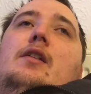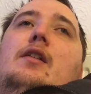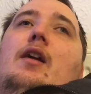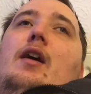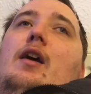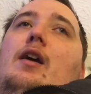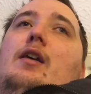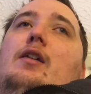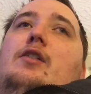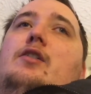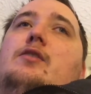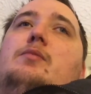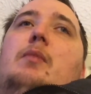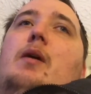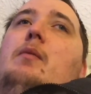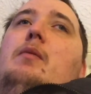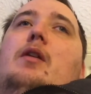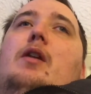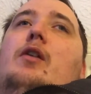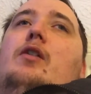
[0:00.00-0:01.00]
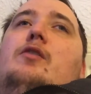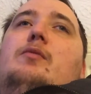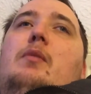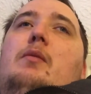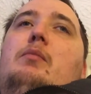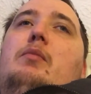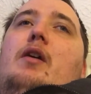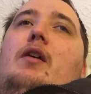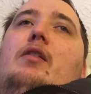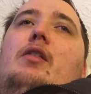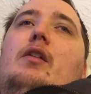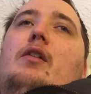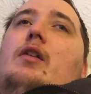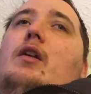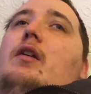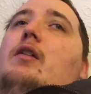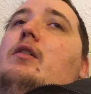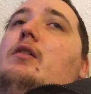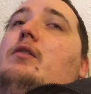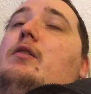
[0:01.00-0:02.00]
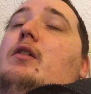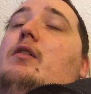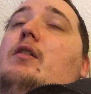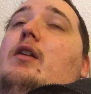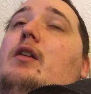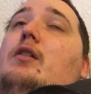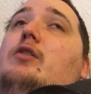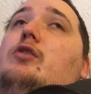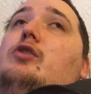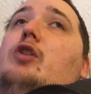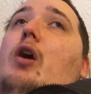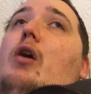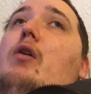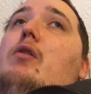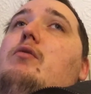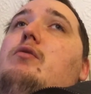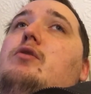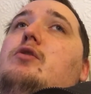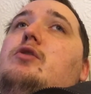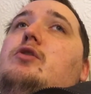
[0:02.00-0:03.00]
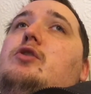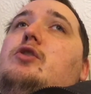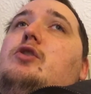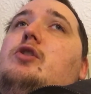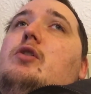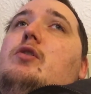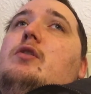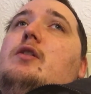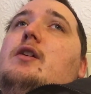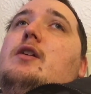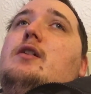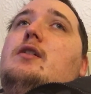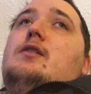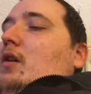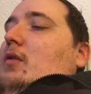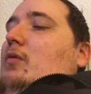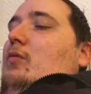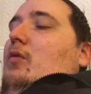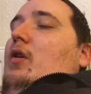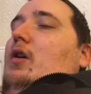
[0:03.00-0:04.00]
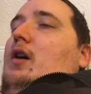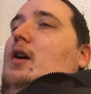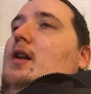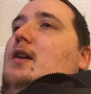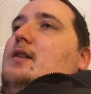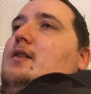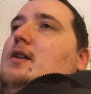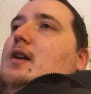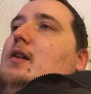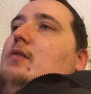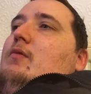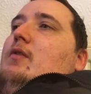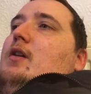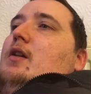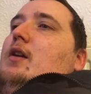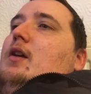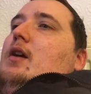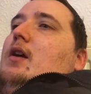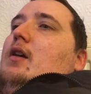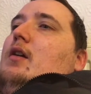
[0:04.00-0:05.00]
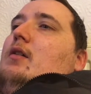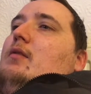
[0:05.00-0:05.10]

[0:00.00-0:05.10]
it just made me lose my breath. I was like, don't do this. What can I say, really?